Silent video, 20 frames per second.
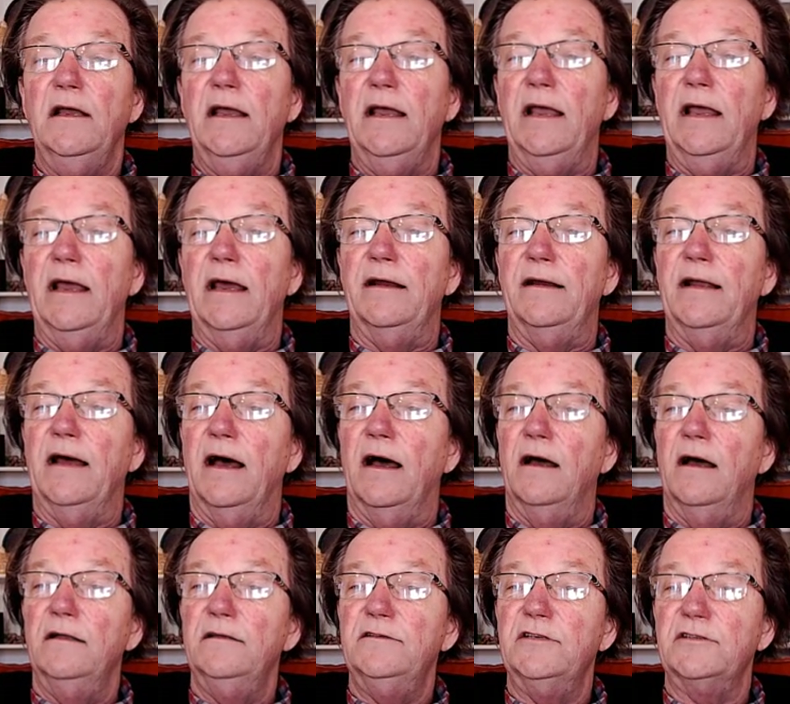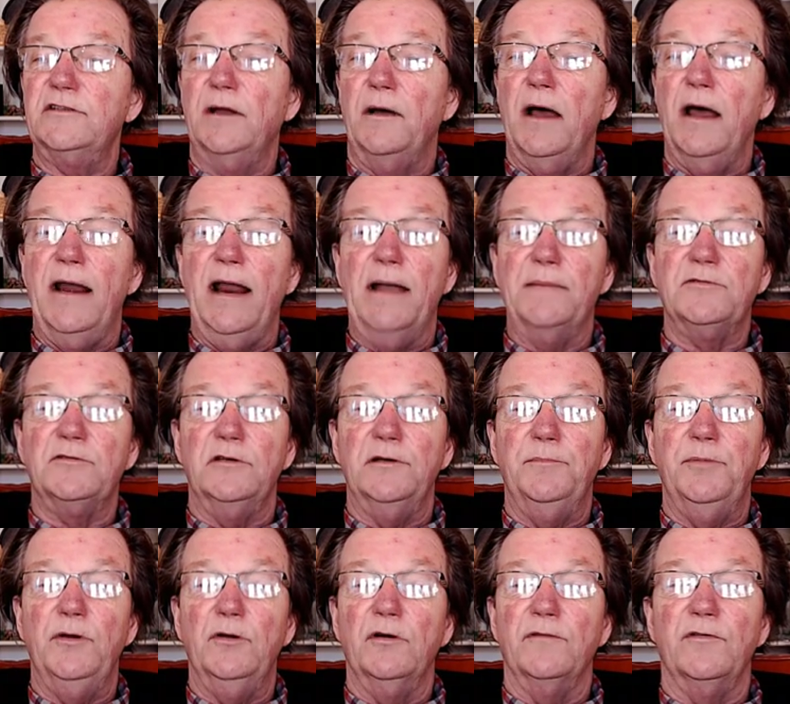and just an absolutely
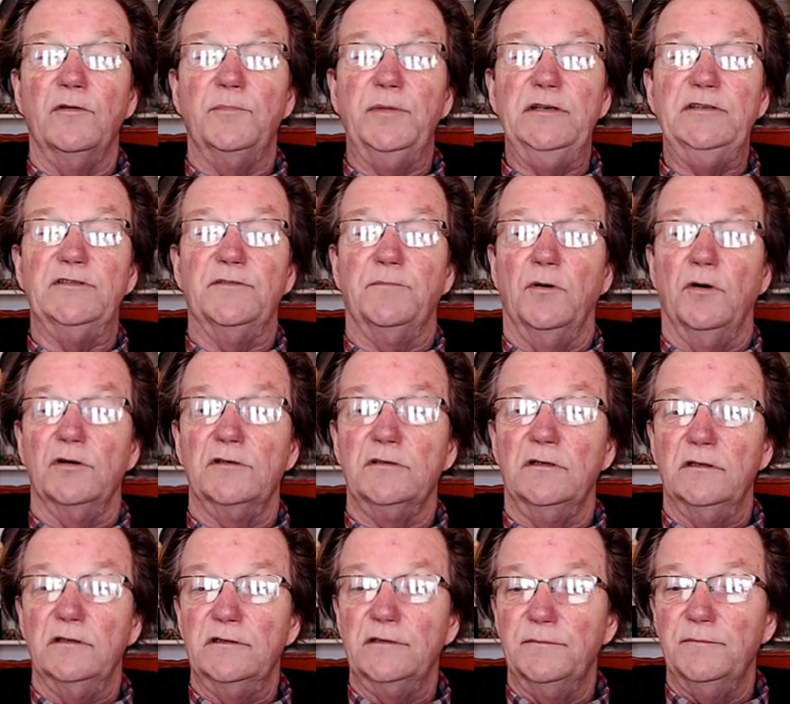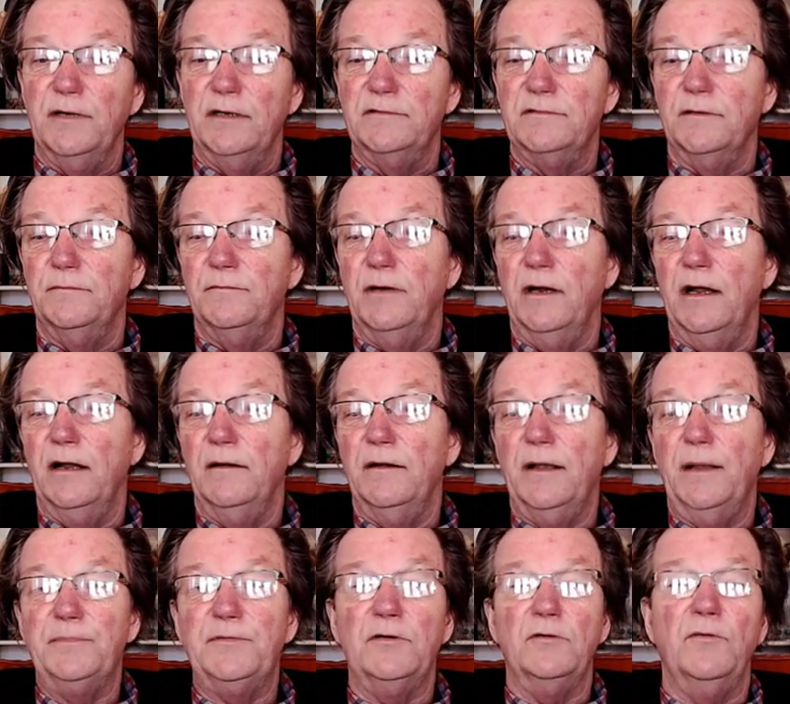beautiful piece of porcelain. It's an
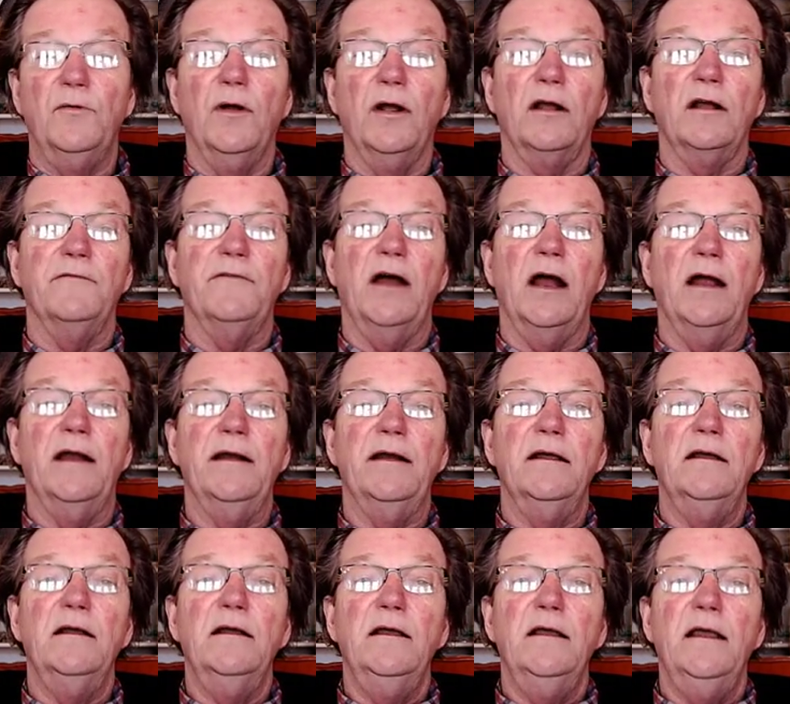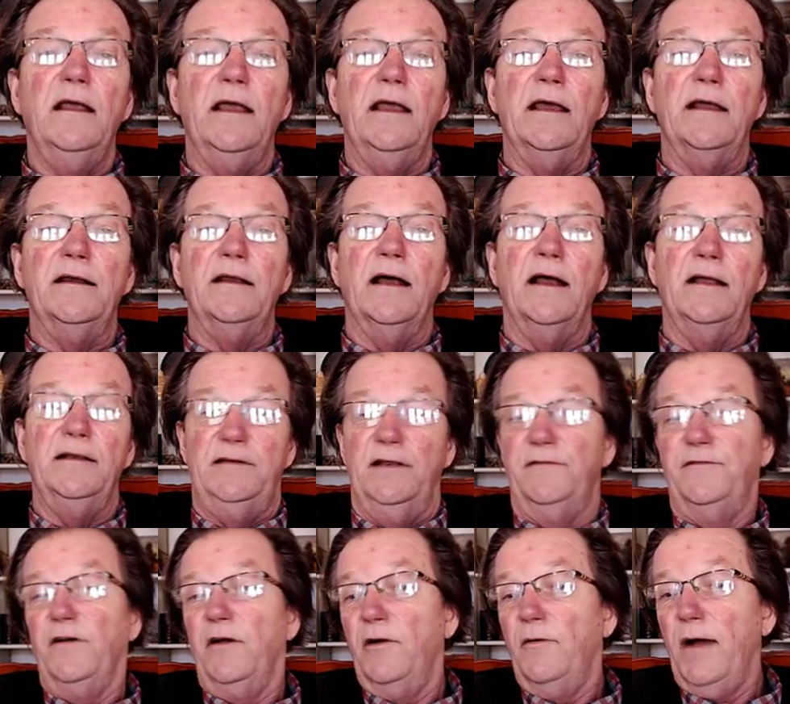absolute work of art, and it
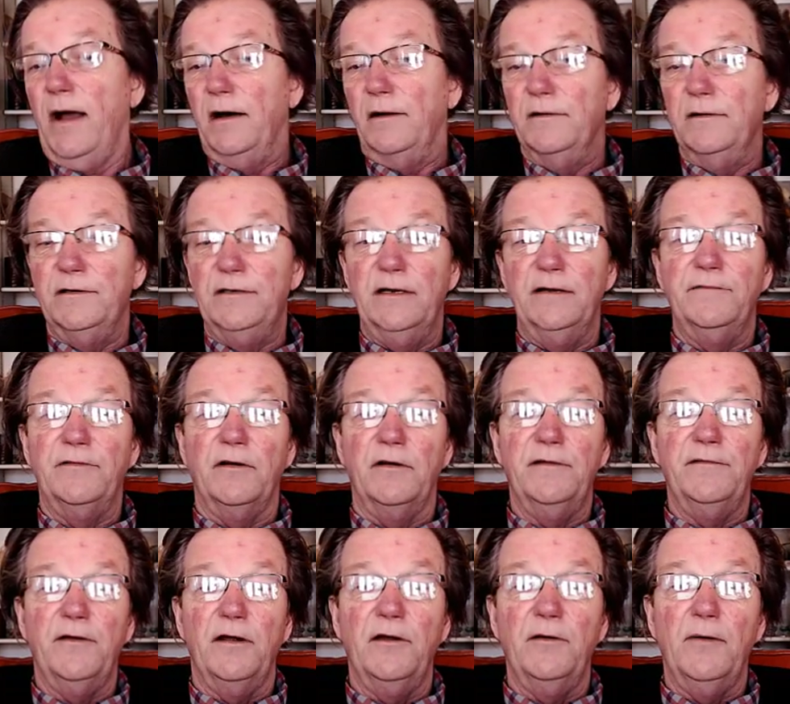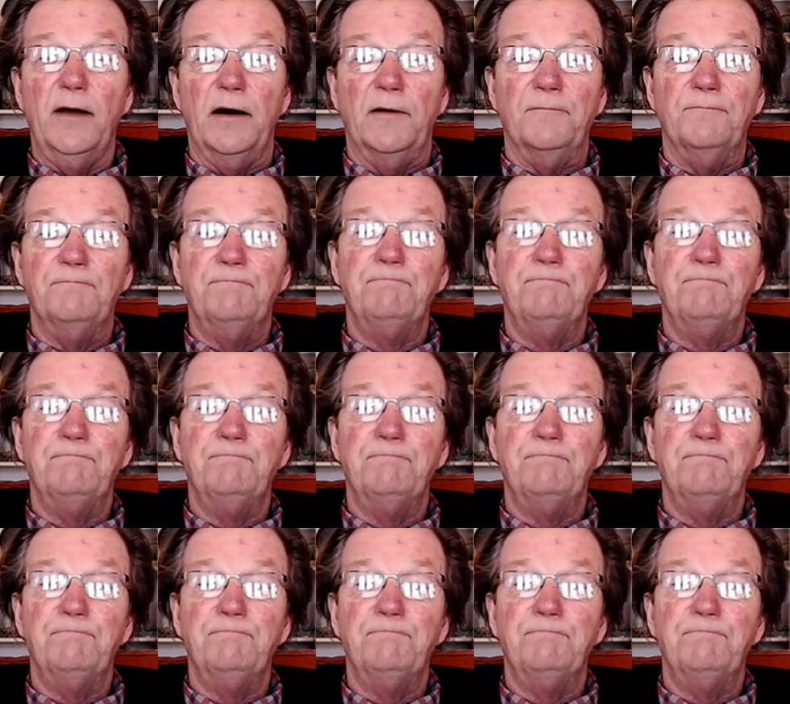did very well. It did very, very well.